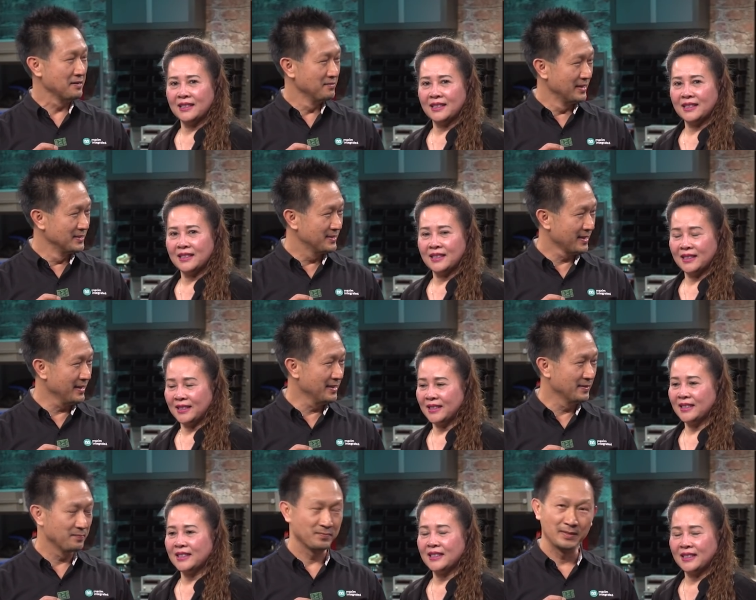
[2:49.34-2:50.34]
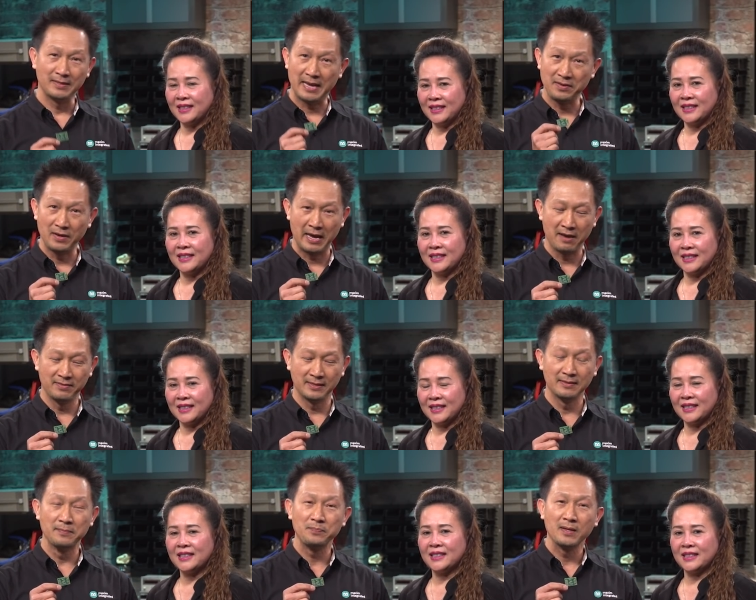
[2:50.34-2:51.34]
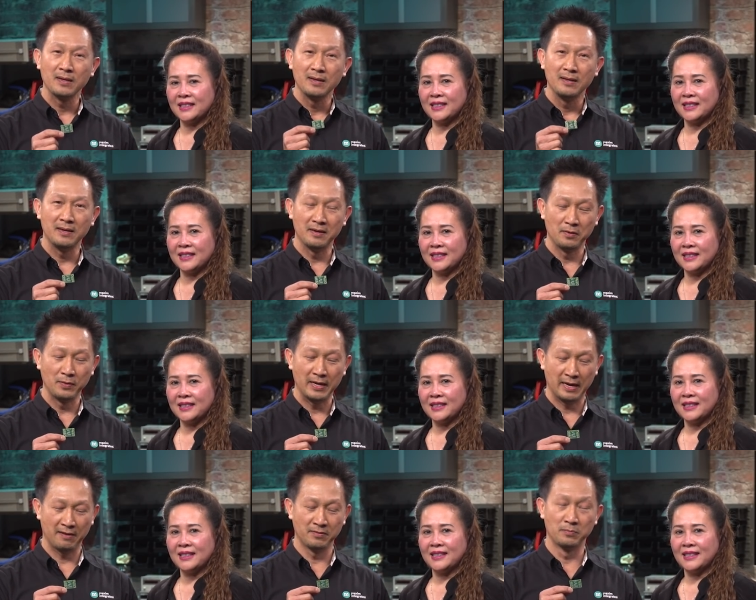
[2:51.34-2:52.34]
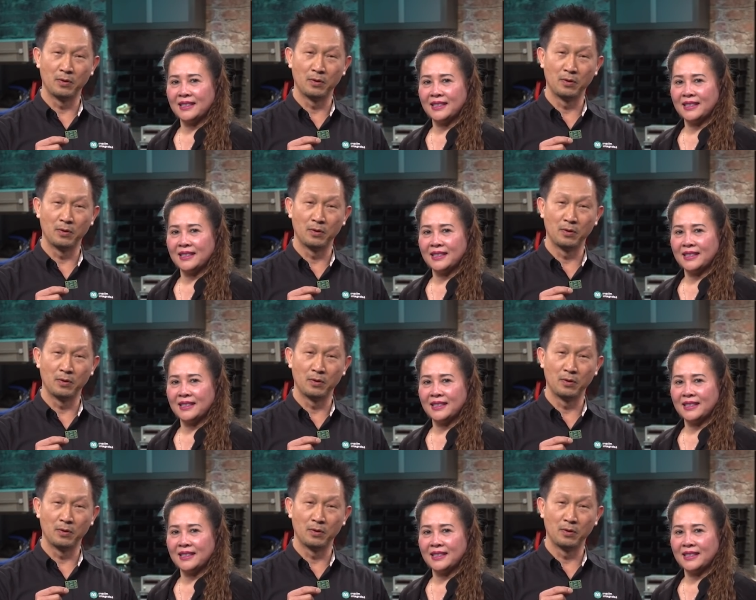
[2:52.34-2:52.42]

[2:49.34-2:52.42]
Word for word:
Speaker 1: you, Vienxay. There you have it. Here we have the